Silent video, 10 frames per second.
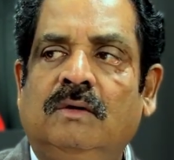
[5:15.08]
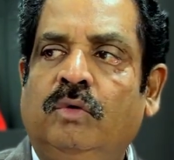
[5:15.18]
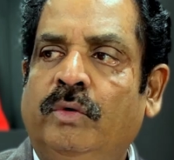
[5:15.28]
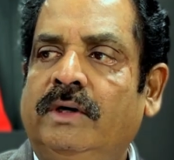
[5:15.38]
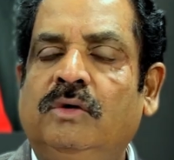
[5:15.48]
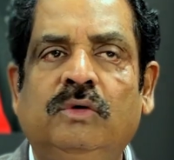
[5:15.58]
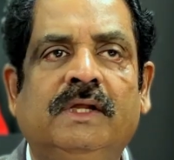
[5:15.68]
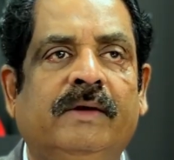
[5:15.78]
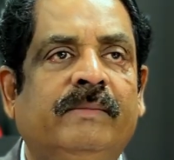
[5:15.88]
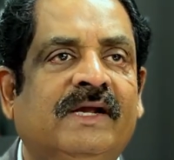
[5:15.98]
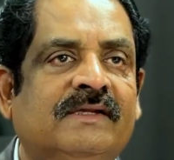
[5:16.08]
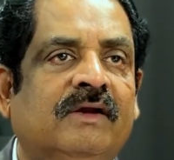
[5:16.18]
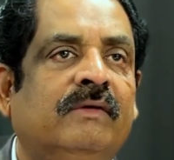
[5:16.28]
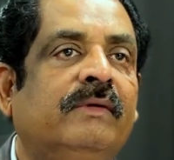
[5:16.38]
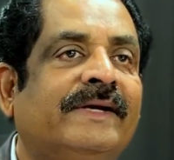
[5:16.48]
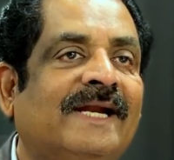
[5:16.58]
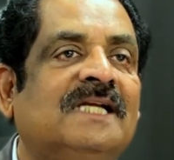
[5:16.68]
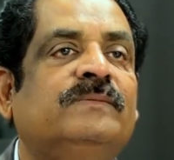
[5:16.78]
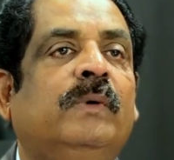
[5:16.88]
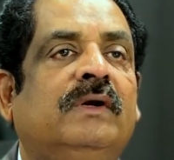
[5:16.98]
who will do the, because,
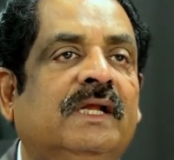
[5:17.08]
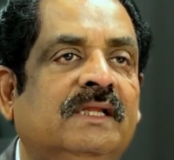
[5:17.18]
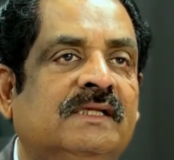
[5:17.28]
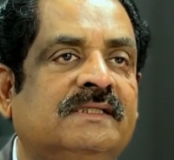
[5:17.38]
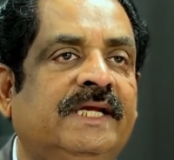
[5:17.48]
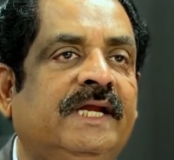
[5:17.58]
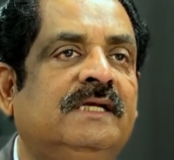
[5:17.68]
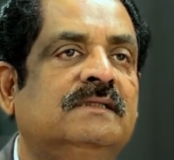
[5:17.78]
transporting the seats,